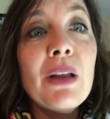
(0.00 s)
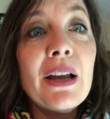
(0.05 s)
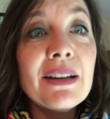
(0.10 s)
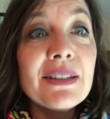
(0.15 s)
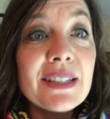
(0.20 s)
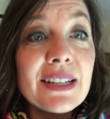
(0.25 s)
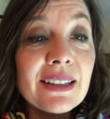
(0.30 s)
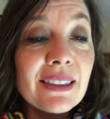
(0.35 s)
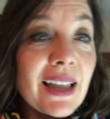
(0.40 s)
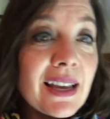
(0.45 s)

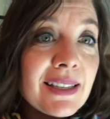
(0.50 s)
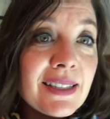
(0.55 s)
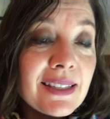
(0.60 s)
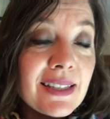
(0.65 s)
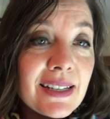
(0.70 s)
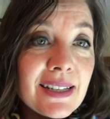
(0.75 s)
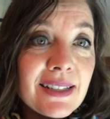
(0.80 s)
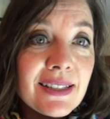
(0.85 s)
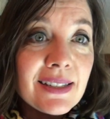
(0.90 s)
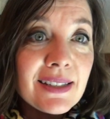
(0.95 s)
planting less
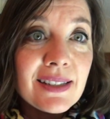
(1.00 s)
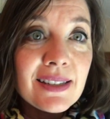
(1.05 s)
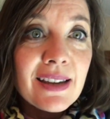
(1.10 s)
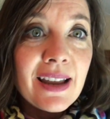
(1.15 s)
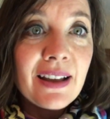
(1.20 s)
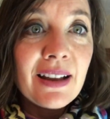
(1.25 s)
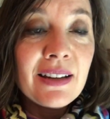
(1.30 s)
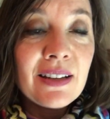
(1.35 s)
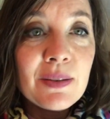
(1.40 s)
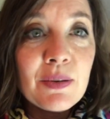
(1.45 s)
seeds
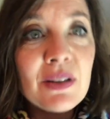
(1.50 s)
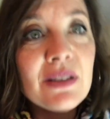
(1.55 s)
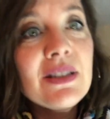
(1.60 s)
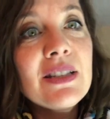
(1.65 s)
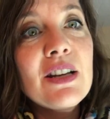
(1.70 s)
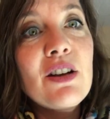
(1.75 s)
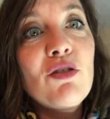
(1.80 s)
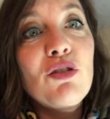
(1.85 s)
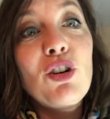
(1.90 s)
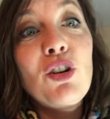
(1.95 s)

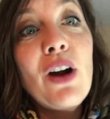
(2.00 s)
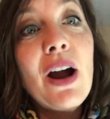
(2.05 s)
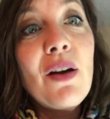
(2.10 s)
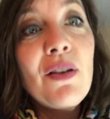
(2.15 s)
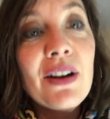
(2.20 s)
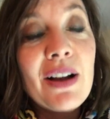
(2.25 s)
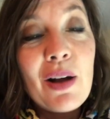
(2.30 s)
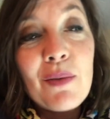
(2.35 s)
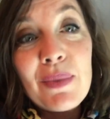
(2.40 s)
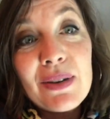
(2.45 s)
instead of
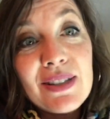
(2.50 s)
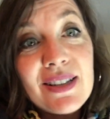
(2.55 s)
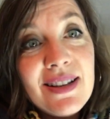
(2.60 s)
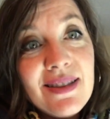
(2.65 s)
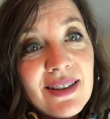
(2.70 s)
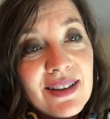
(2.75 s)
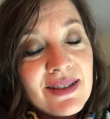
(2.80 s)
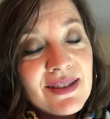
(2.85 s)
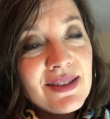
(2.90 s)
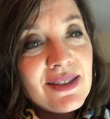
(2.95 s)
crowding out my
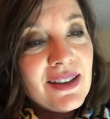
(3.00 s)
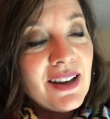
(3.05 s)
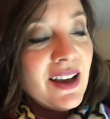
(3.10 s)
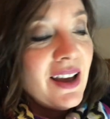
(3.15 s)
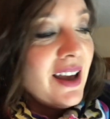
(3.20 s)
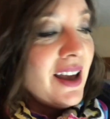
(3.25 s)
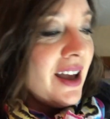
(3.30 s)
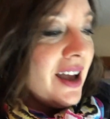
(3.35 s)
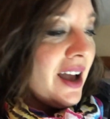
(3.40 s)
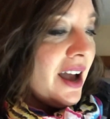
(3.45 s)
seedlings,
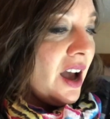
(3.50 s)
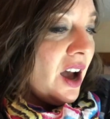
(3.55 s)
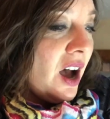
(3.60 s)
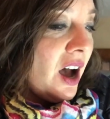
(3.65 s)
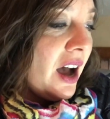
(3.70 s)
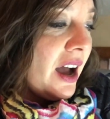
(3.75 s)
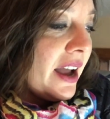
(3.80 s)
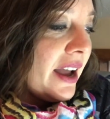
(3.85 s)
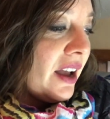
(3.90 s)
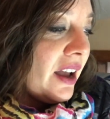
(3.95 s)

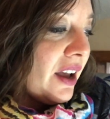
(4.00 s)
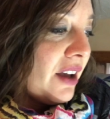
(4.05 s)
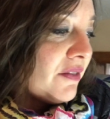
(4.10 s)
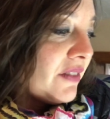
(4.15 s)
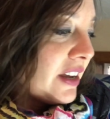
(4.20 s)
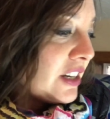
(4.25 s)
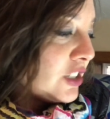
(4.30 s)
I have